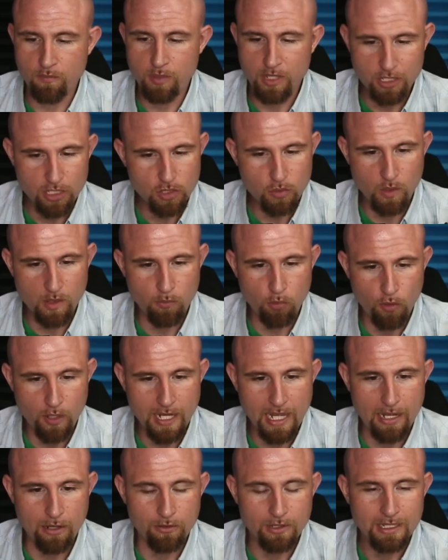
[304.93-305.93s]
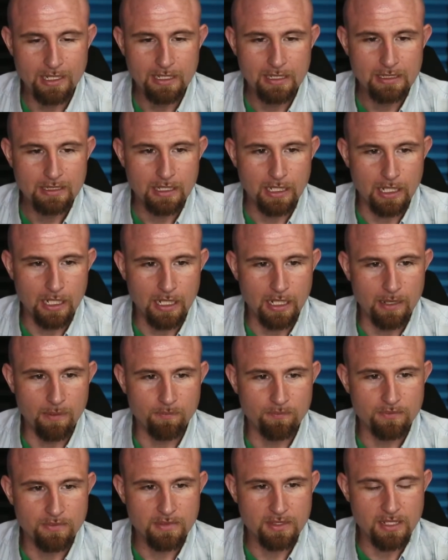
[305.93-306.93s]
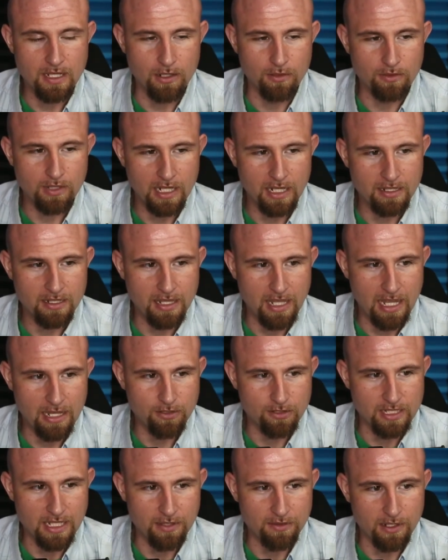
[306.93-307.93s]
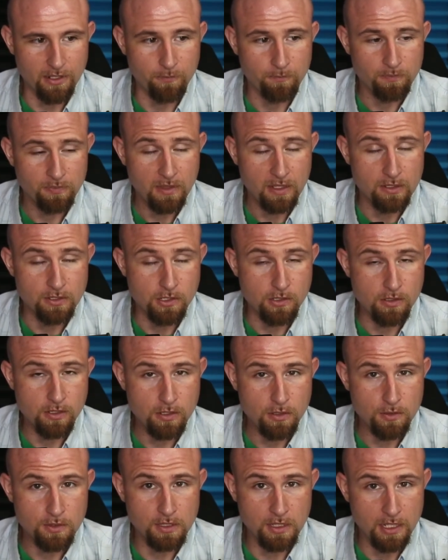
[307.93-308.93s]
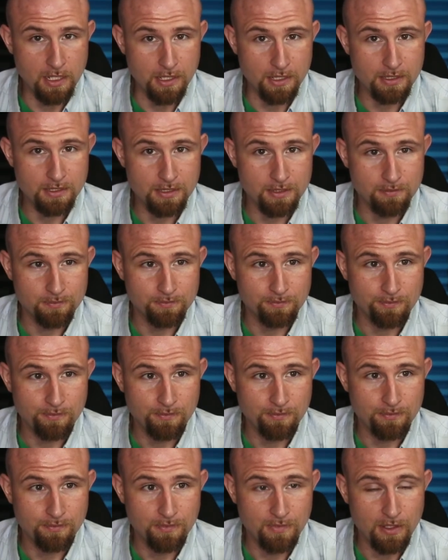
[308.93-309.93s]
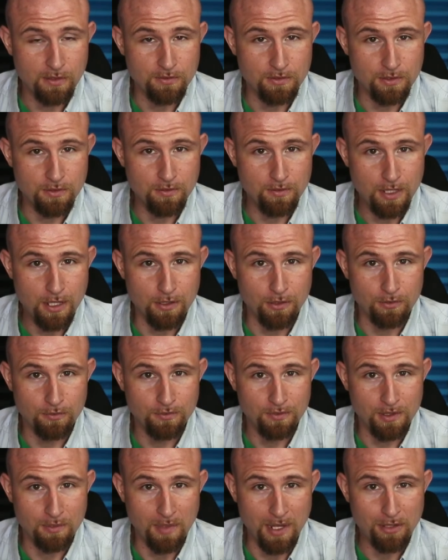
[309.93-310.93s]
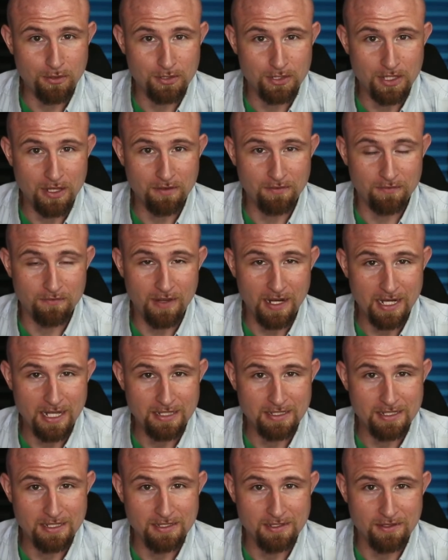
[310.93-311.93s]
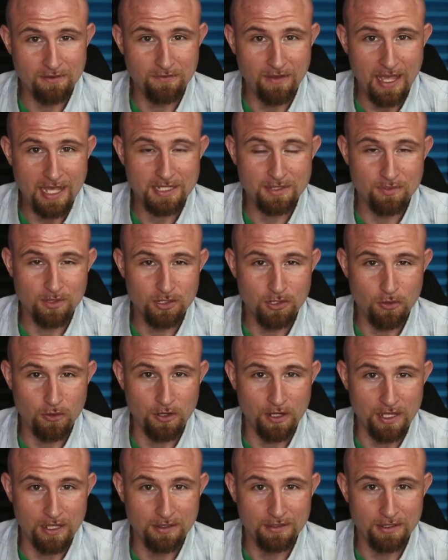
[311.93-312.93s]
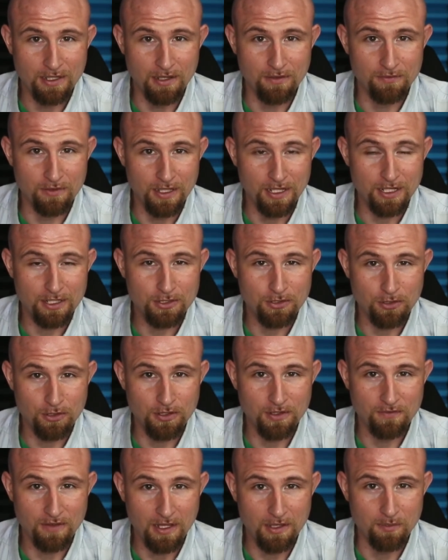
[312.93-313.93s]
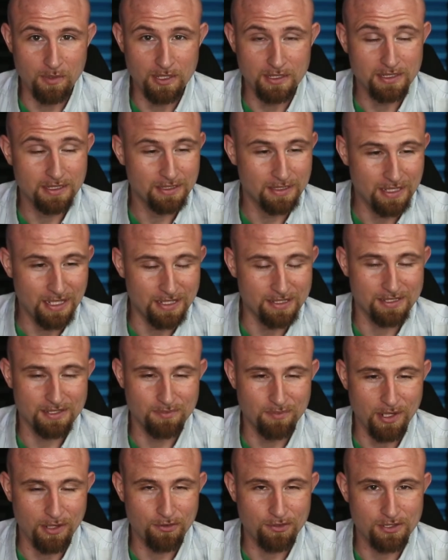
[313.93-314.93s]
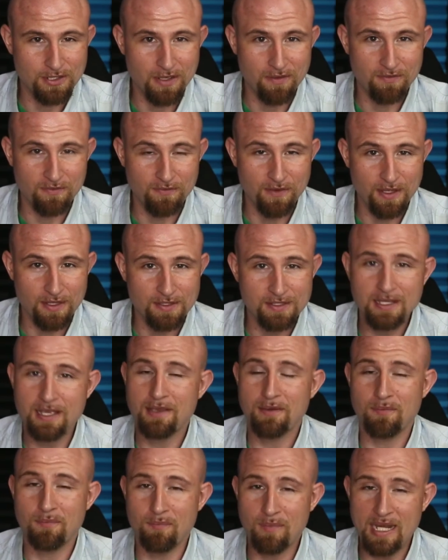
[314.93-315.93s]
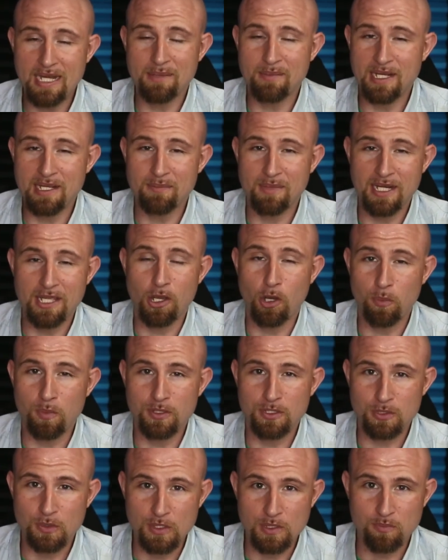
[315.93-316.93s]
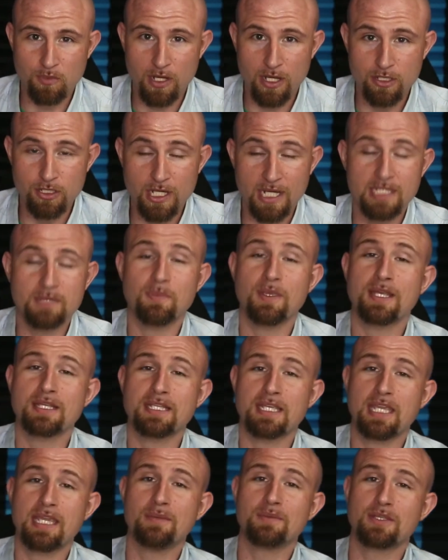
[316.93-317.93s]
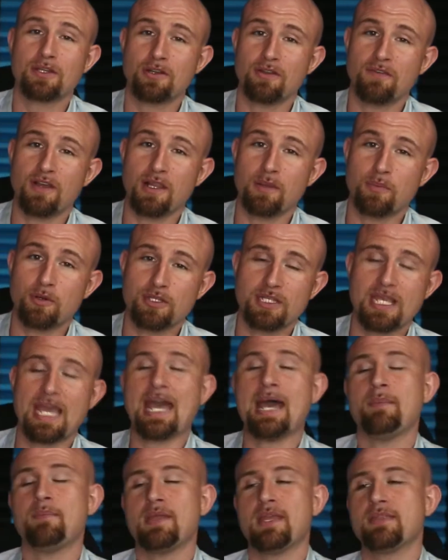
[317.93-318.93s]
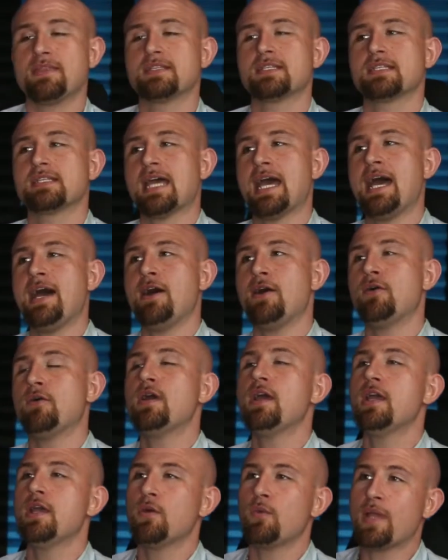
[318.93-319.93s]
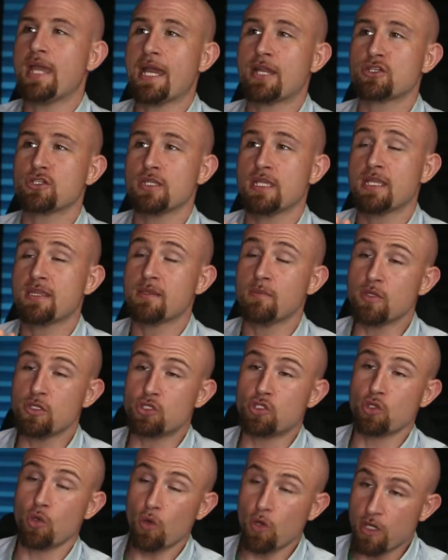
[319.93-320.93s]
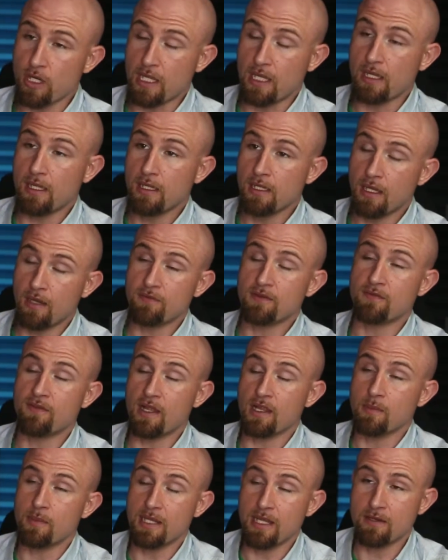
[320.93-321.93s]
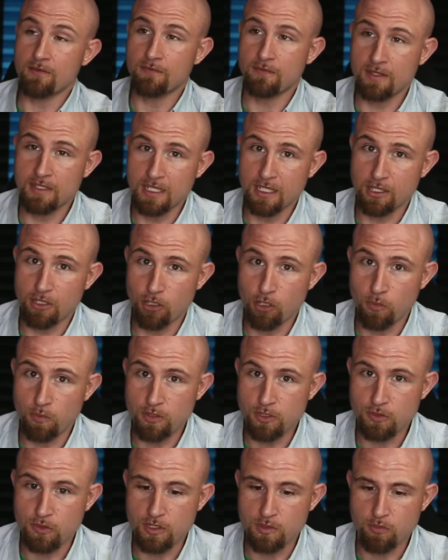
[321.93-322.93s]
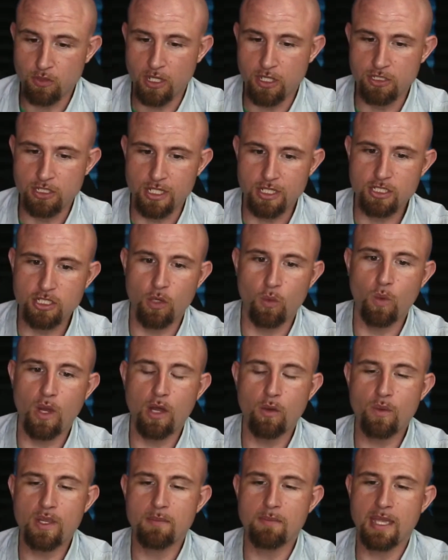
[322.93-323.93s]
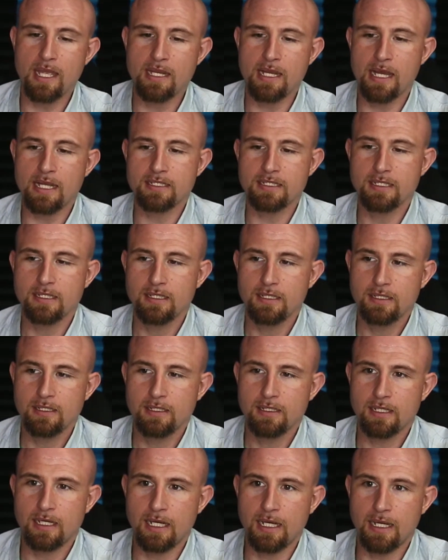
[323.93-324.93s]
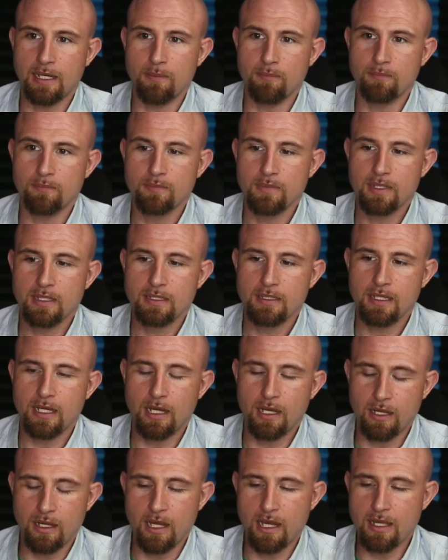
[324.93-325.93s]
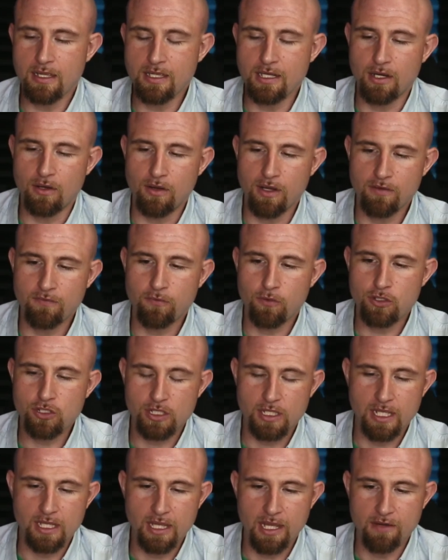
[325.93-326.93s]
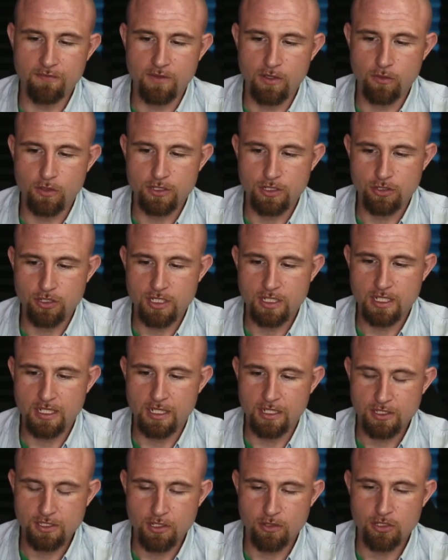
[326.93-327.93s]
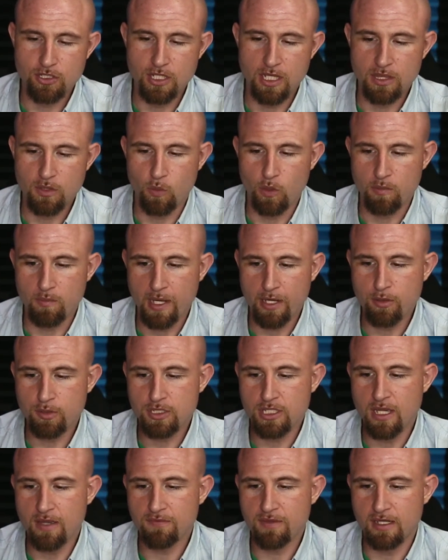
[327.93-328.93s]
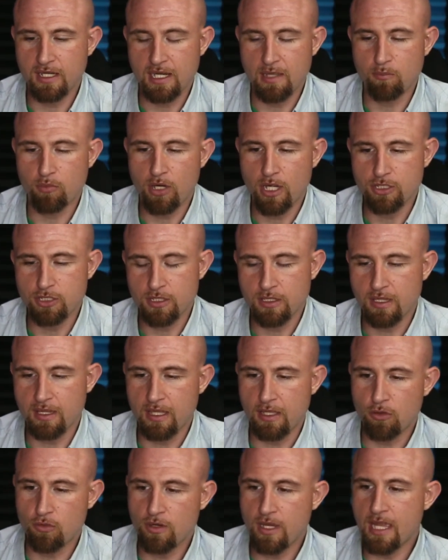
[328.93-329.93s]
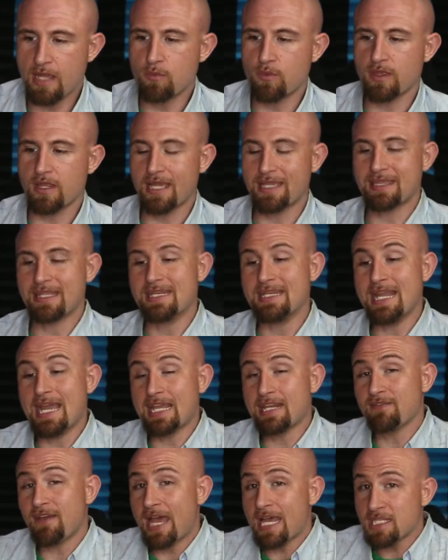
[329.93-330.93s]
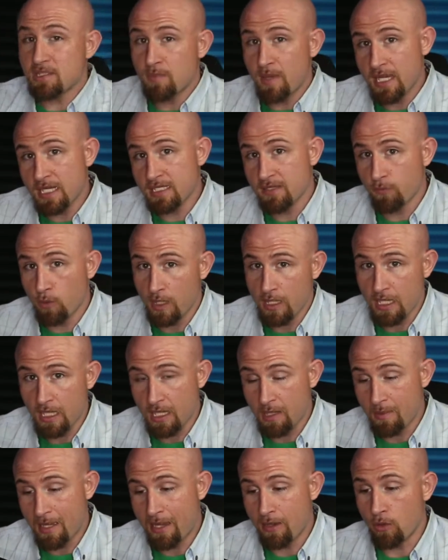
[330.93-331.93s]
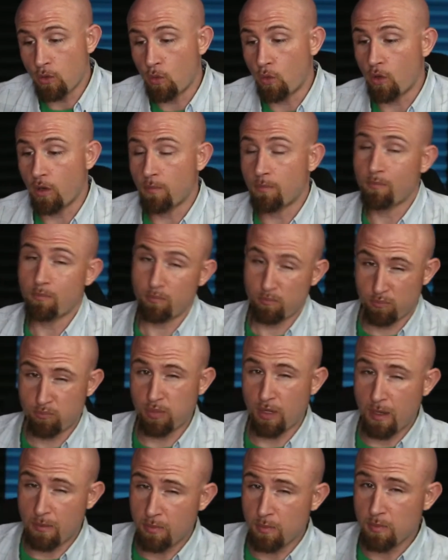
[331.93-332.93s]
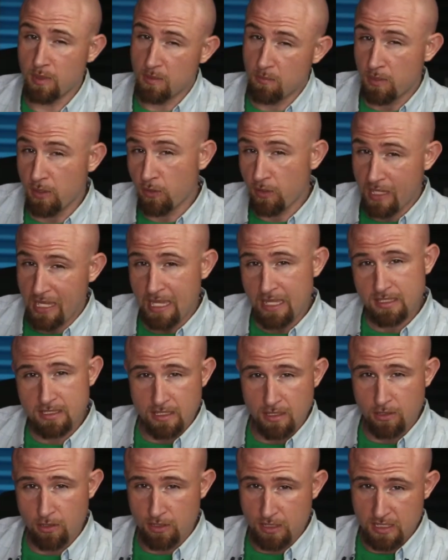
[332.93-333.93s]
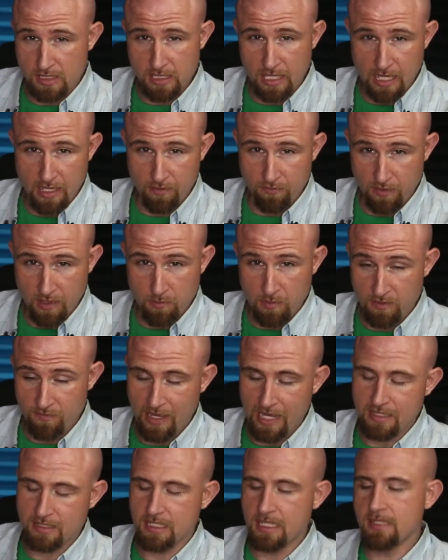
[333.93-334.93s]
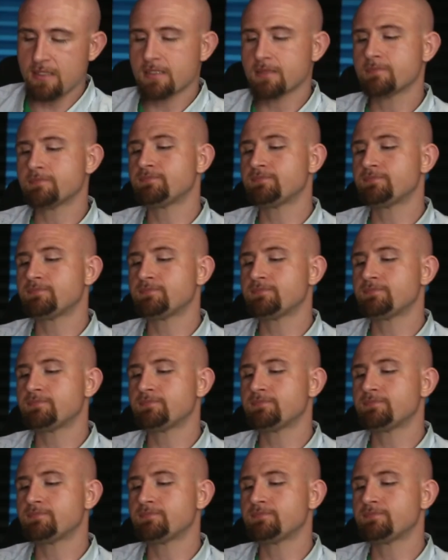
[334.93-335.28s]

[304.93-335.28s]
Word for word: But I just want to point out, um, you know, kind of the haters out there. Do you use Linux? Do you know that Microsoft finances the vast majority of Linux kernel development? Yes, Microsoft funds many, many, many open source projects because it keeps their developers happy. And this is how we actually get the majority of development and funding in our open source projects. So while we may not, um, uh, uh you know, unfortunately, a lot of viewers are just going to associate the word Microsoft and any project that they create with like the negative aspects of what can come out, or probably Bill Gates and their dislike of him and vaccines.